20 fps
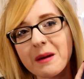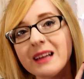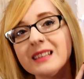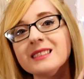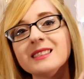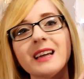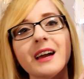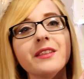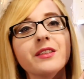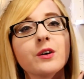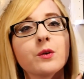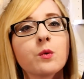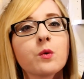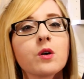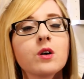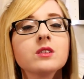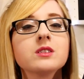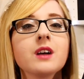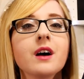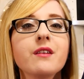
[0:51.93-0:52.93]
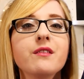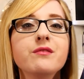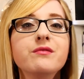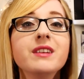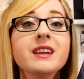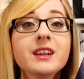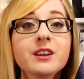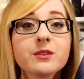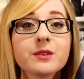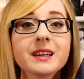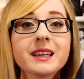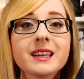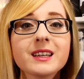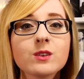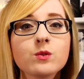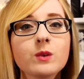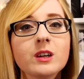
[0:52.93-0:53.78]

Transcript: It's set in the world of Vigrid,